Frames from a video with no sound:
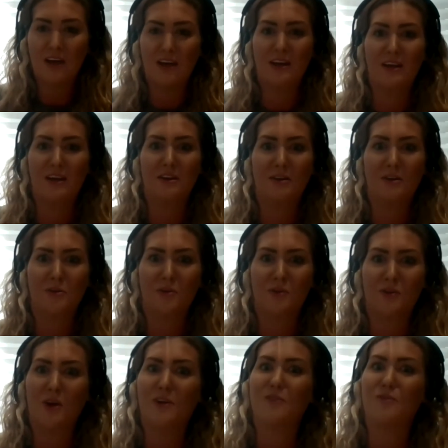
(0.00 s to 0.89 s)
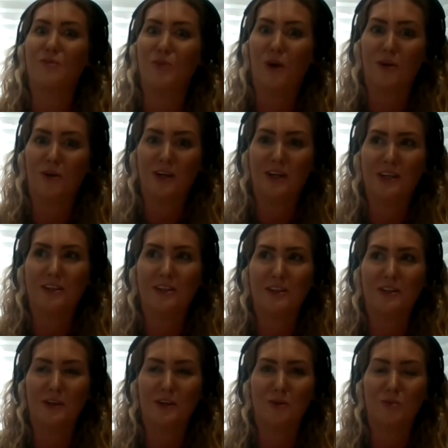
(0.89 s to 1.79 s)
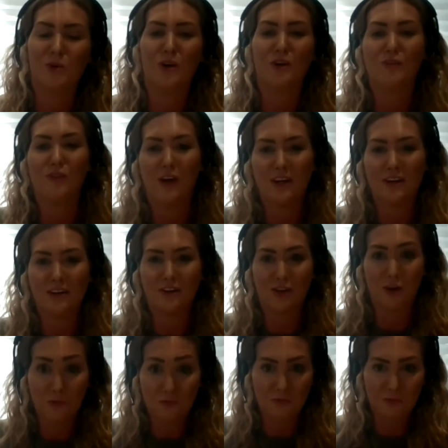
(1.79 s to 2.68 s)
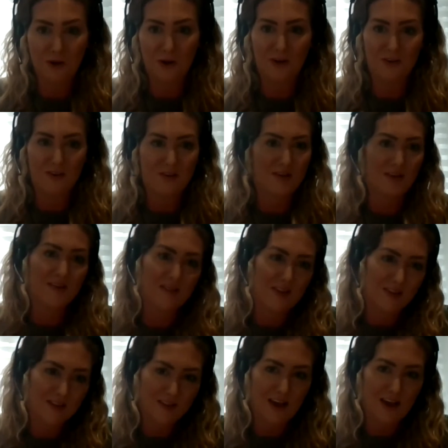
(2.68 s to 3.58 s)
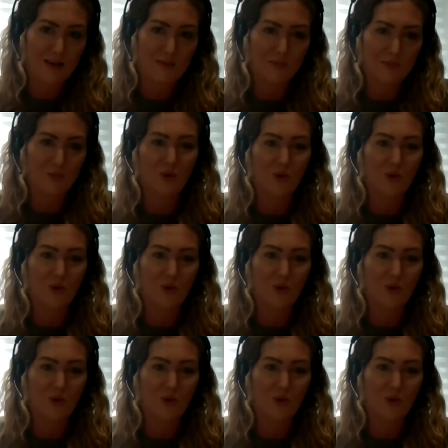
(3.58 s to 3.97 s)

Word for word: And I was kind of worried, you know, what if I don't pass these exams?